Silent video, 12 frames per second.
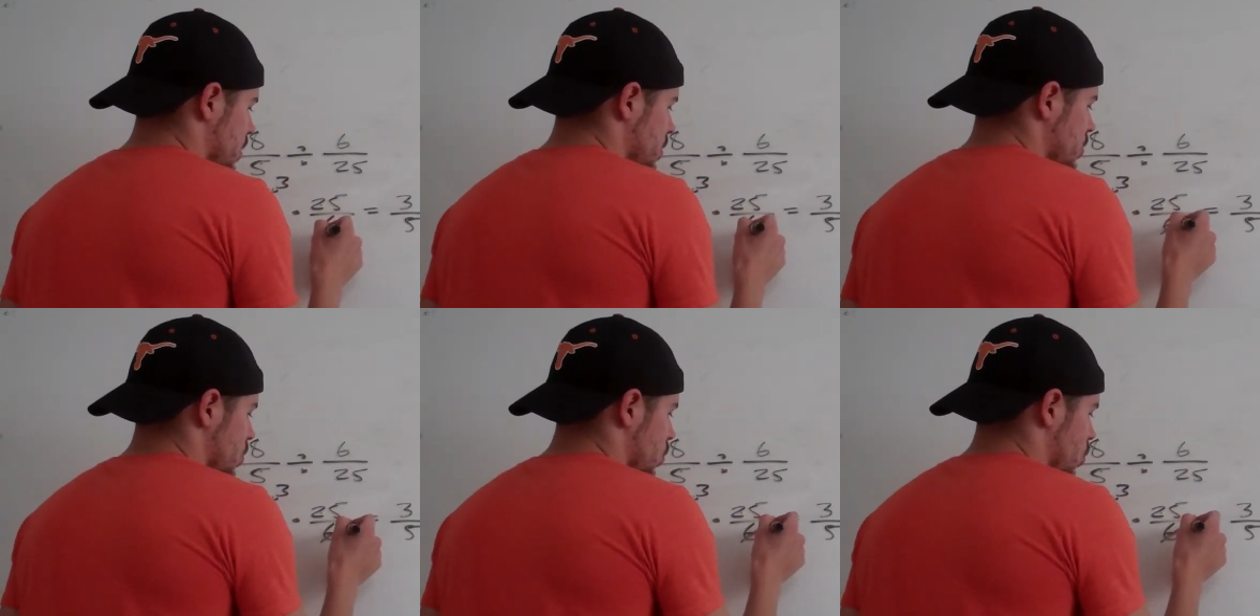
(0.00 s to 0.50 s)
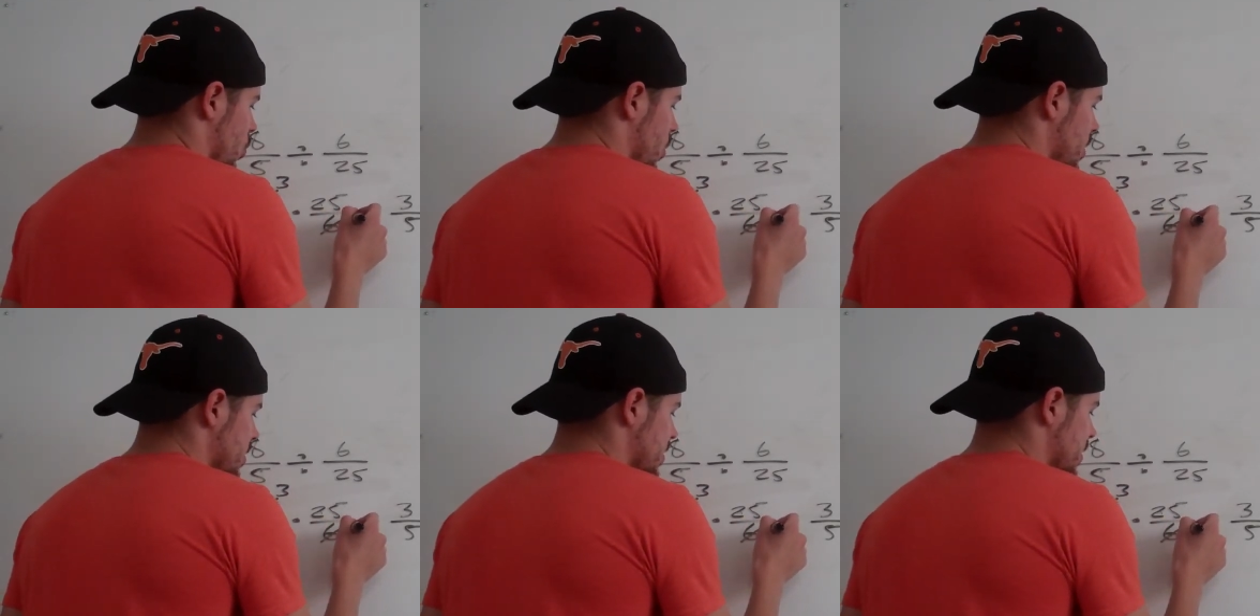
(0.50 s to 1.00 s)
so
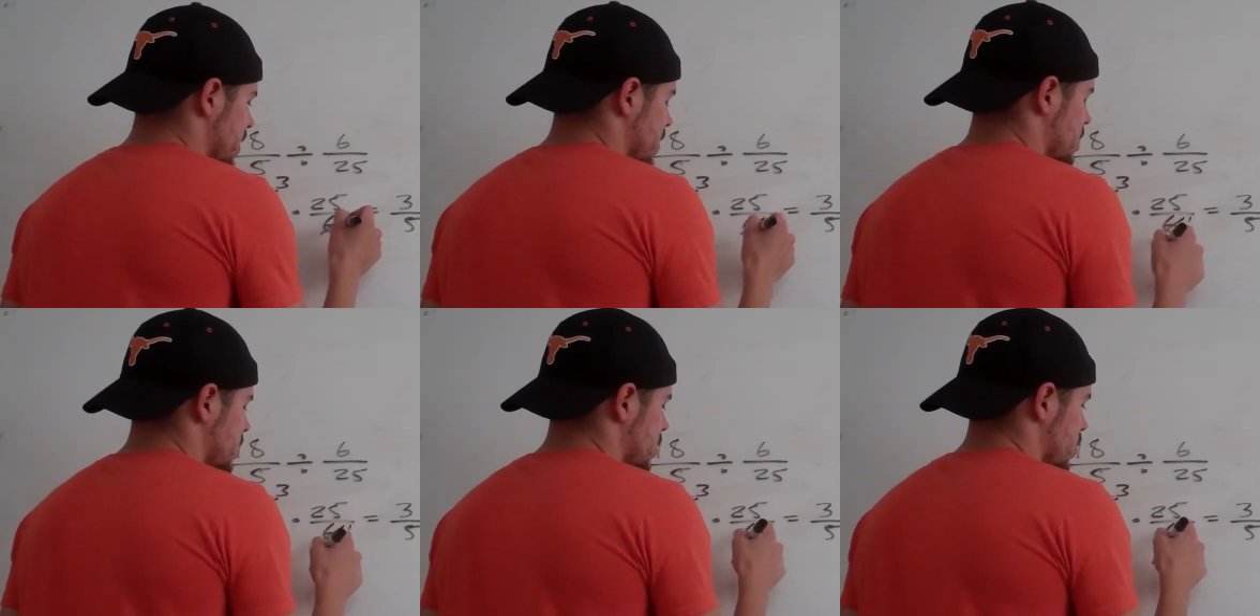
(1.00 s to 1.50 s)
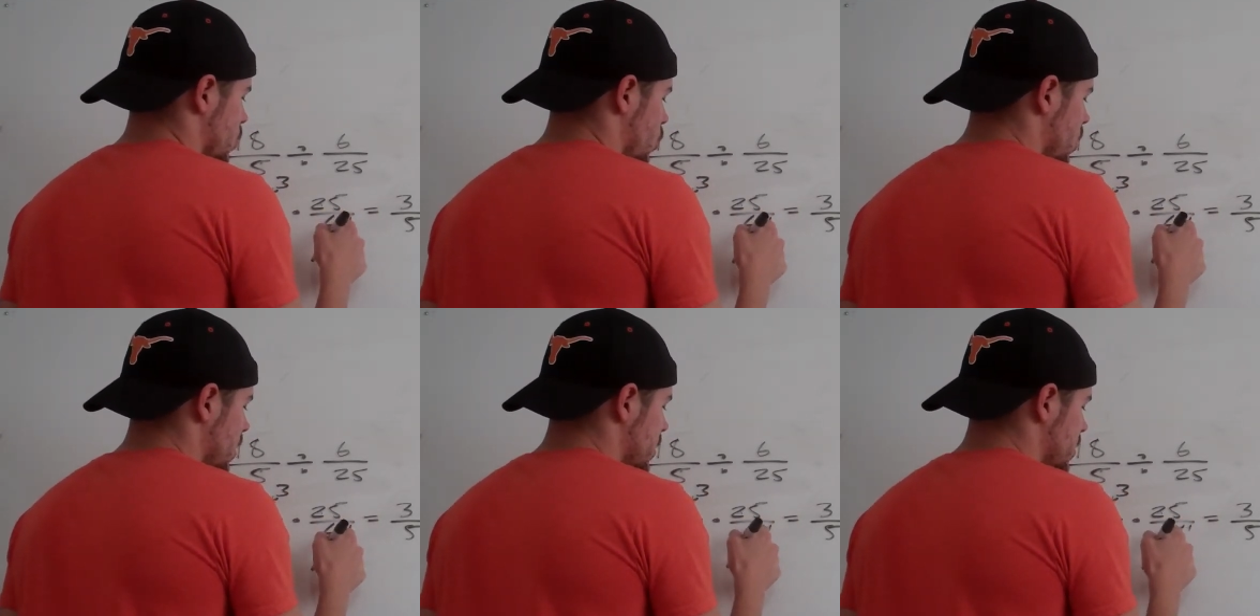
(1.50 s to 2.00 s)
1 6
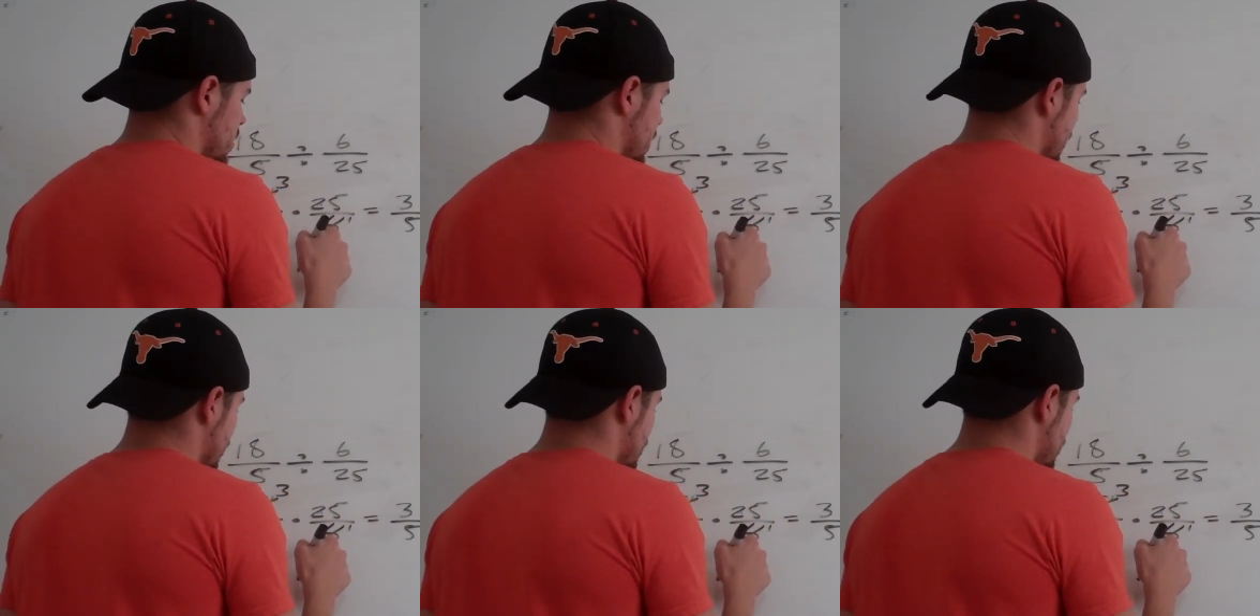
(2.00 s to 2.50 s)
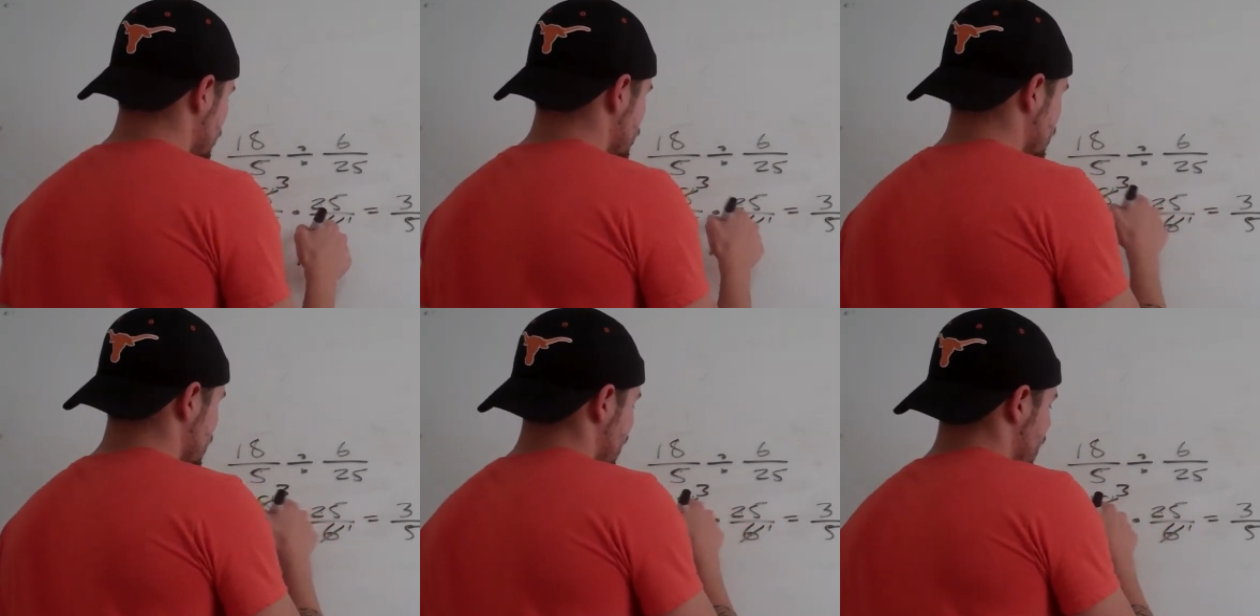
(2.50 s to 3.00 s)
goes
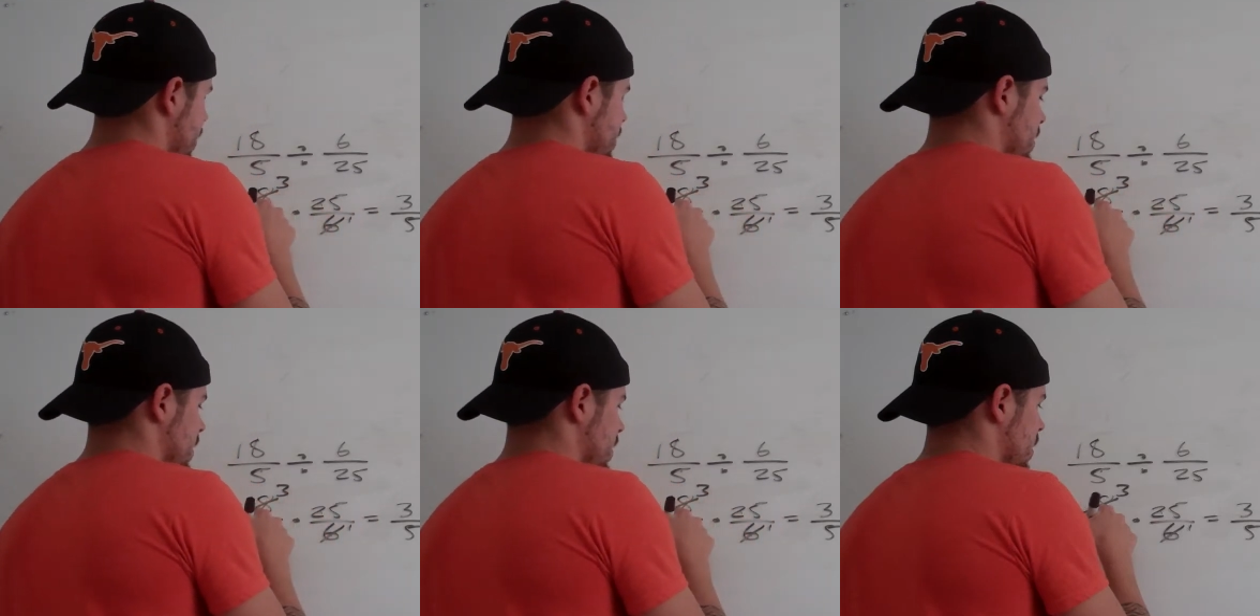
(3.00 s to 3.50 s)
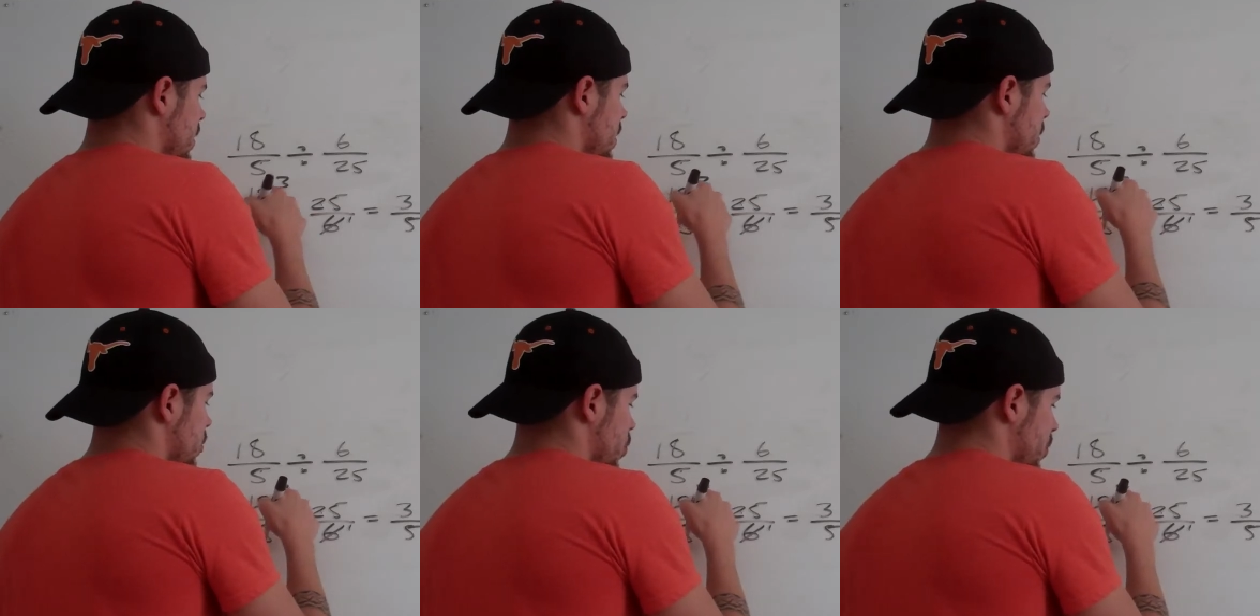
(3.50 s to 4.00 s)
into 18
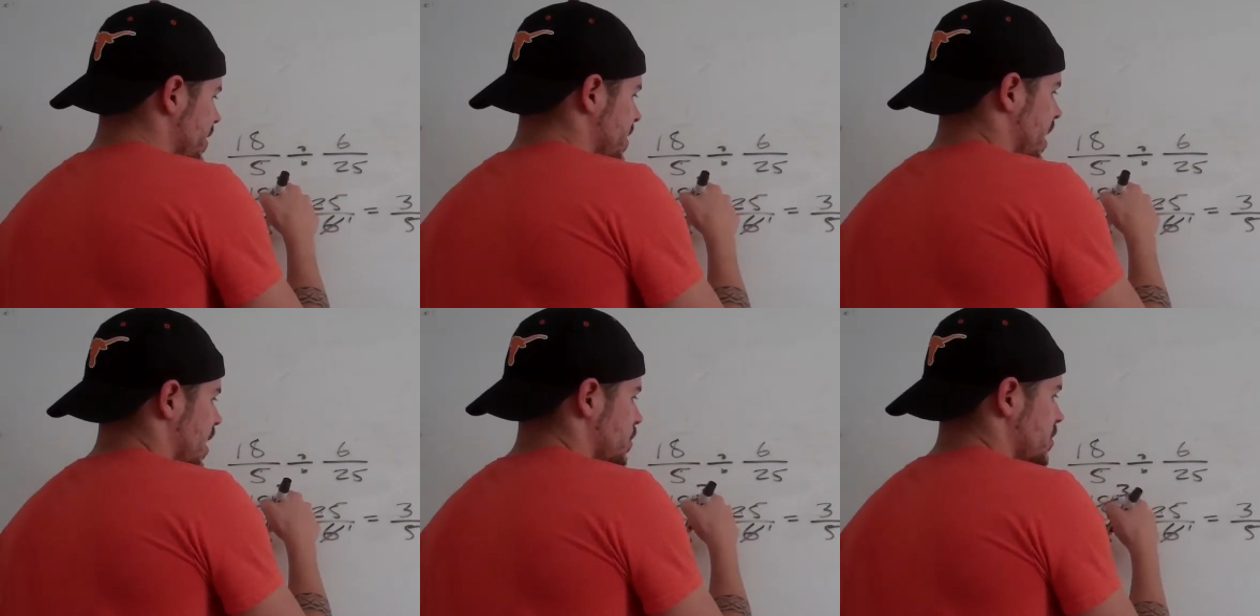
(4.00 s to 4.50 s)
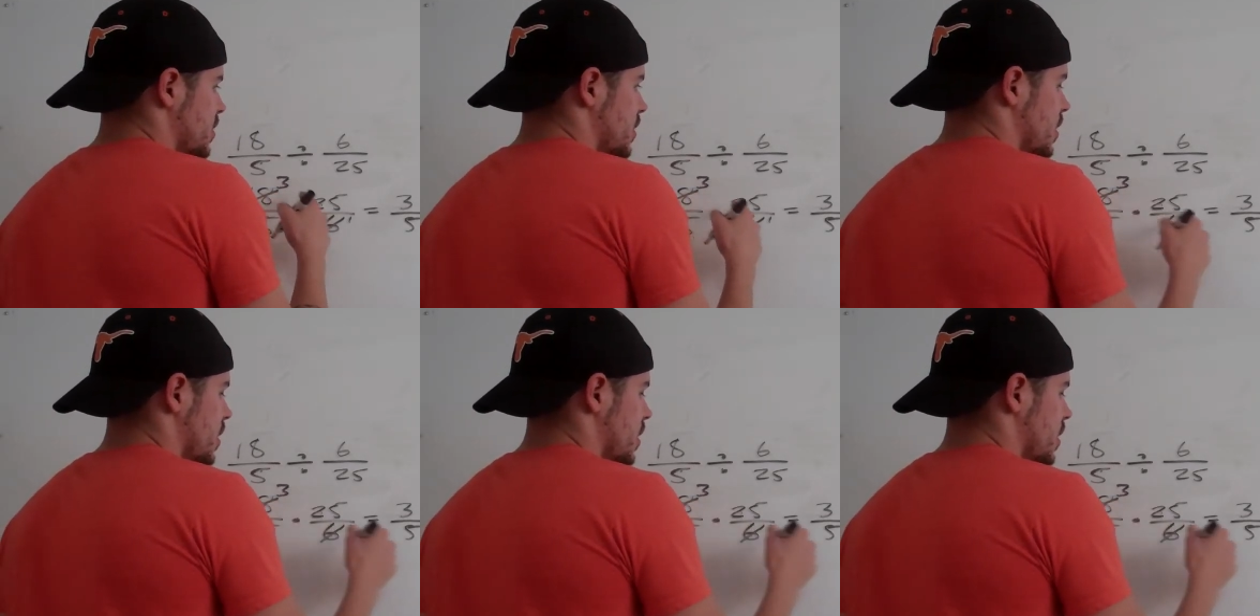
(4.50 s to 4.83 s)
3 times,